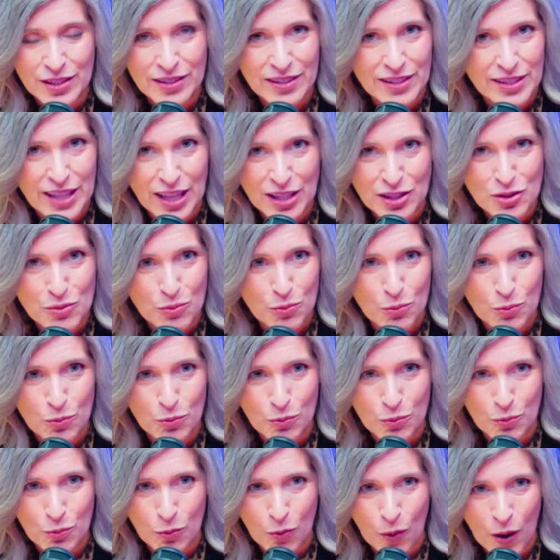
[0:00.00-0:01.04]
That's
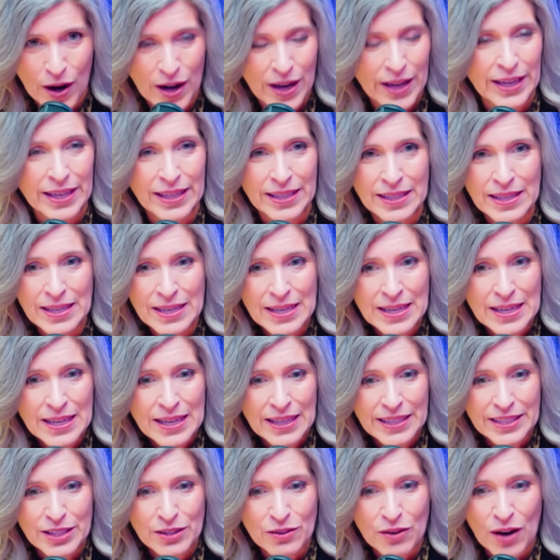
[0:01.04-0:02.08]
why,
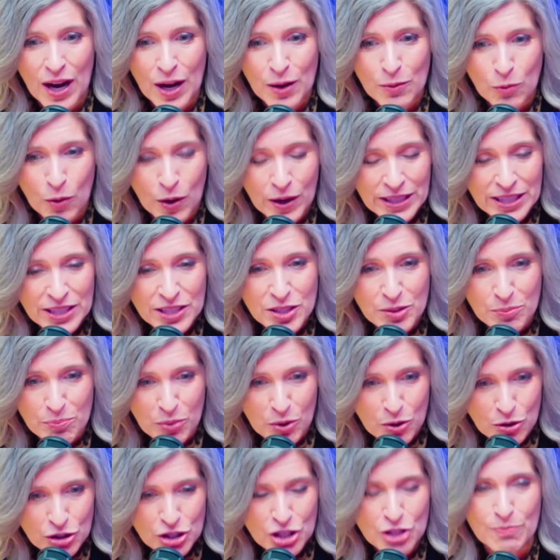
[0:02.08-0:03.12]
I wanted to
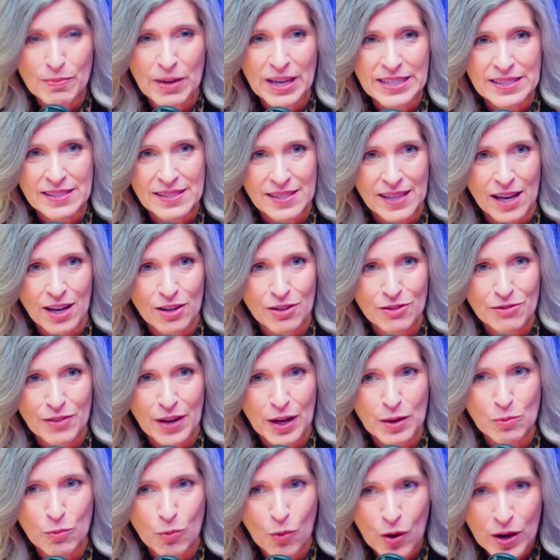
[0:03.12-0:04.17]
push myself.
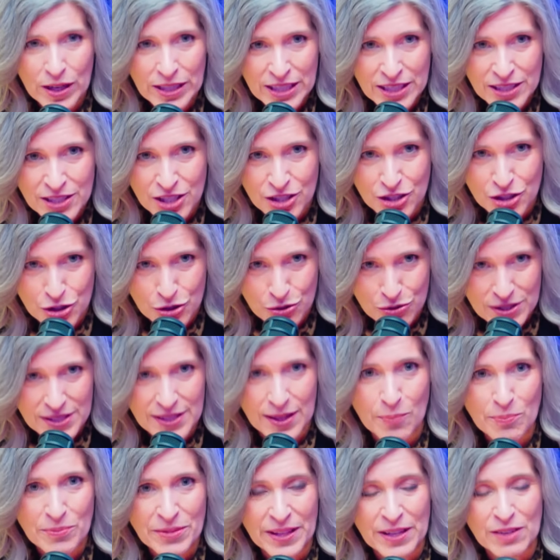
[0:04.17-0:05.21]
I wanted to do
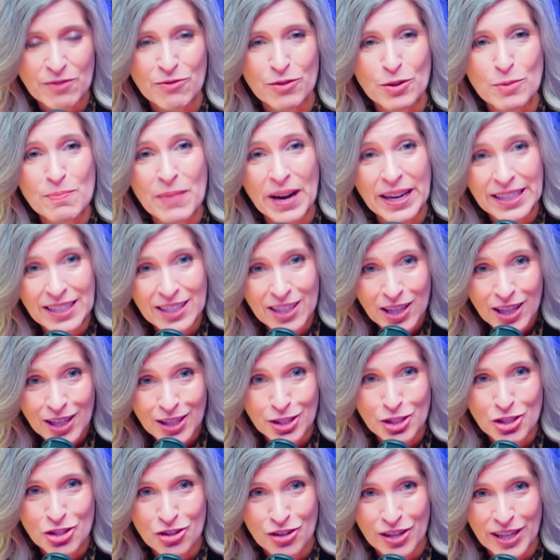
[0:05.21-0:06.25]
something for my
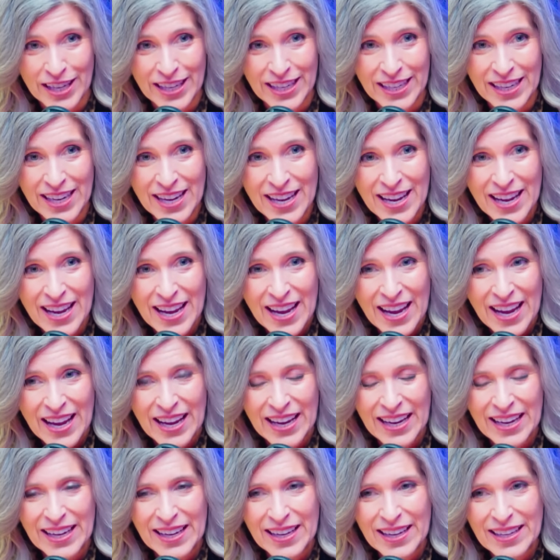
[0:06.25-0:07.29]
country.
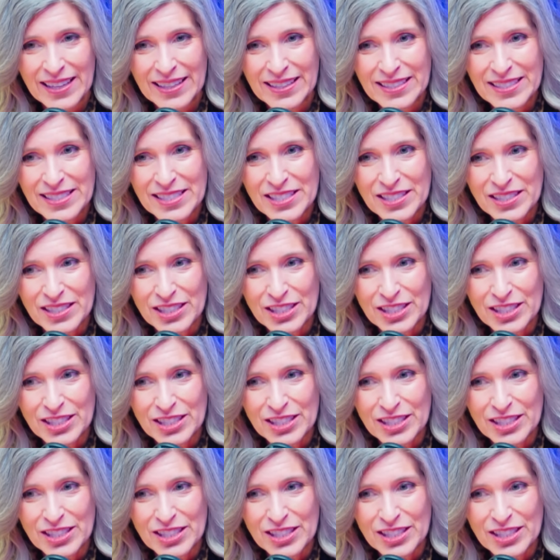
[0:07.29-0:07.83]
And